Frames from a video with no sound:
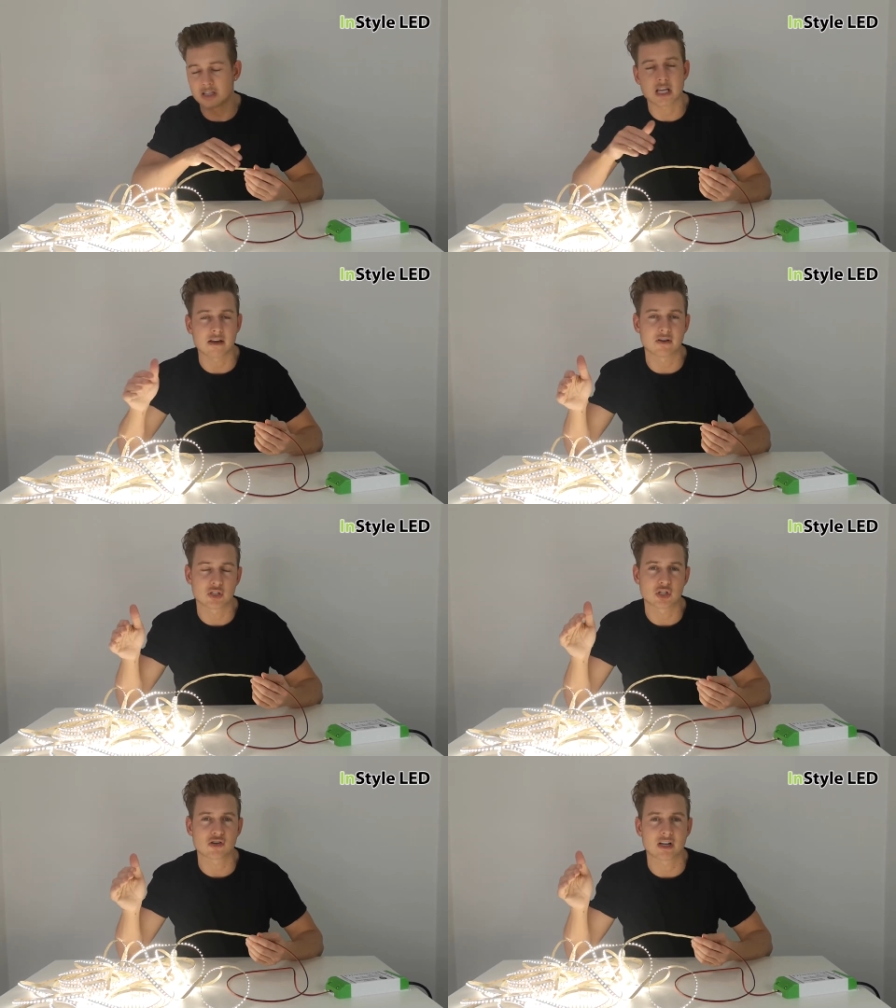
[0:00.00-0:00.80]
together
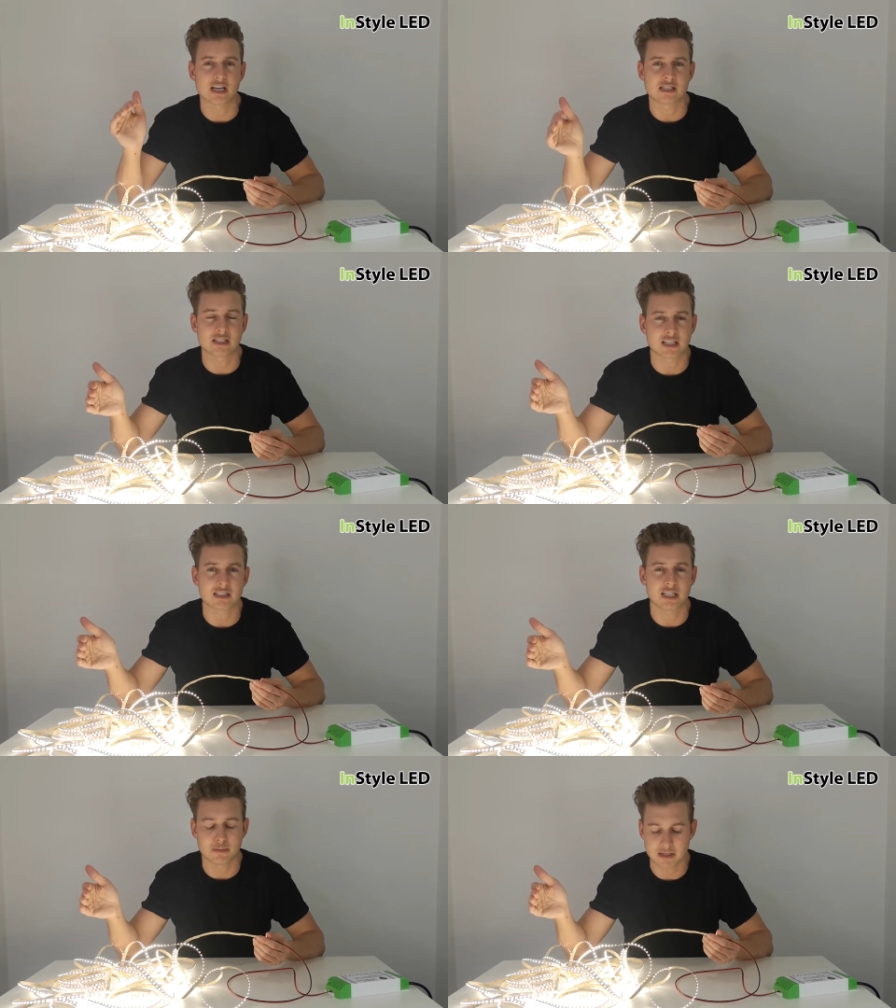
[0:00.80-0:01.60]
to create a
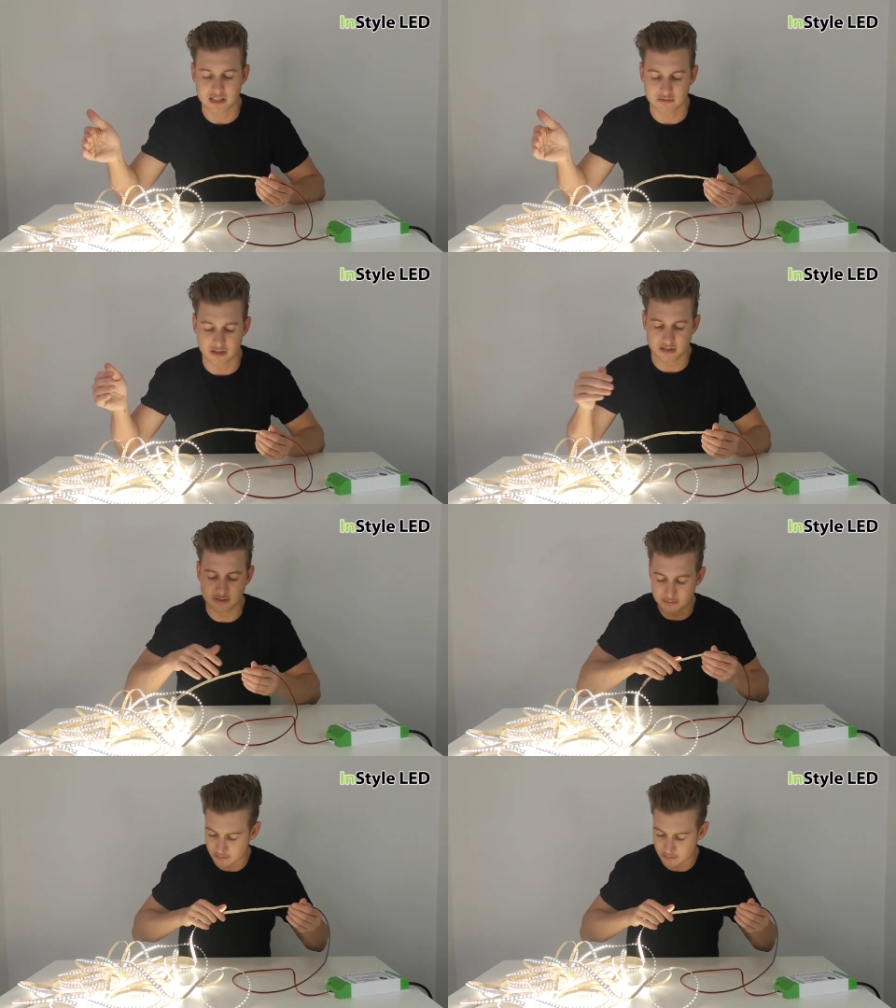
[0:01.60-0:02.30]
16 meter run